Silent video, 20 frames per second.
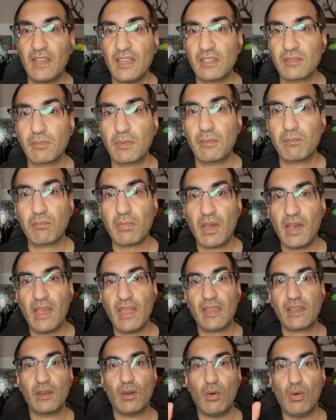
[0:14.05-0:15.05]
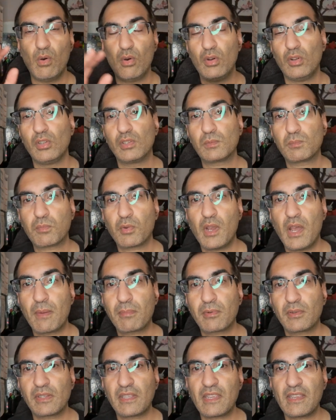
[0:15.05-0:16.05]
has been buying old
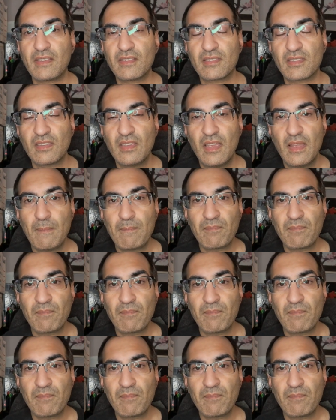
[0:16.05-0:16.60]
properties